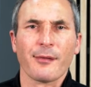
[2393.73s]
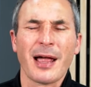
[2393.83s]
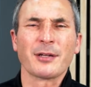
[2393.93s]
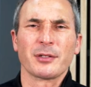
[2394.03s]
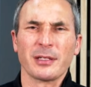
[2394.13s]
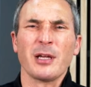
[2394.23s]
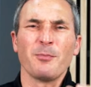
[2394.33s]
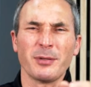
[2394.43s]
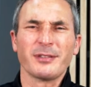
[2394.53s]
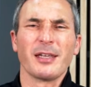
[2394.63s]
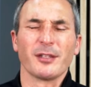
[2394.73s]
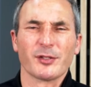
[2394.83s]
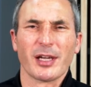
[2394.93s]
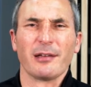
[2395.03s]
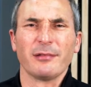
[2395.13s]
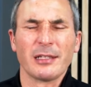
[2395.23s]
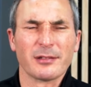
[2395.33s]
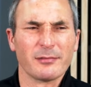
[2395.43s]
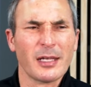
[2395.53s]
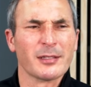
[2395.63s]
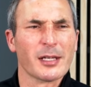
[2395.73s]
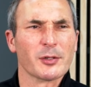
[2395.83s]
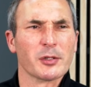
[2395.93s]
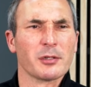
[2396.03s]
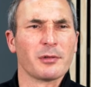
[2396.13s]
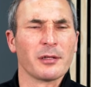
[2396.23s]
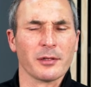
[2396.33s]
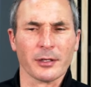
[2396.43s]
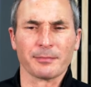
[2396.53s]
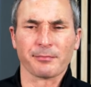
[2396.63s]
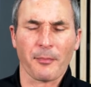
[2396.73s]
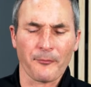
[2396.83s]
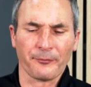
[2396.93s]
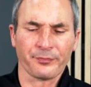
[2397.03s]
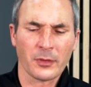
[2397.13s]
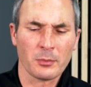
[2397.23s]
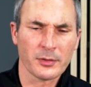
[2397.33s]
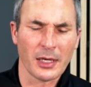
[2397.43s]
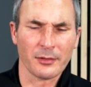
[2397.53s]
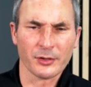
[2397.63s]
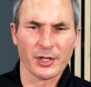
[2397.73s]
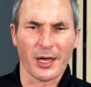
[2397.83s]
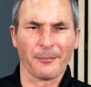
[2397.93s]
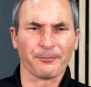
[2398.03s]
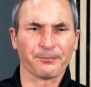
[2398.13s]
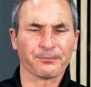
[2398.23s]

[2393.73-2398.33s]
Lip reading: Actually, put that in the chat. That's actually good right there. Put that in the chat.